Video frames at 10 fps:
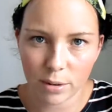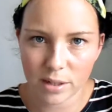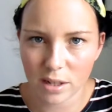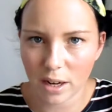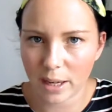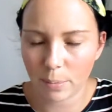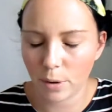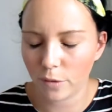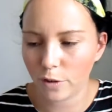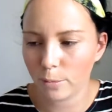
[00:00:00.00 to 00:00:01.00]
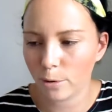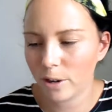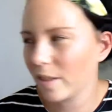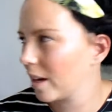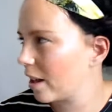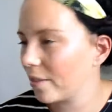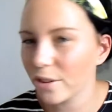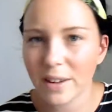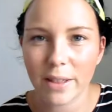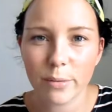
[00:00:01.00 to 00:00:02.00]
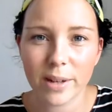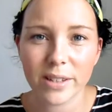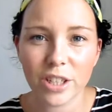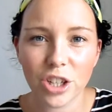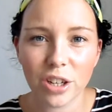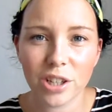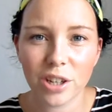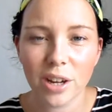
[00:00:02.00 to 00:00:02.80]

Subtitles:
It's not like a perfume or anything like those other ones I showed you.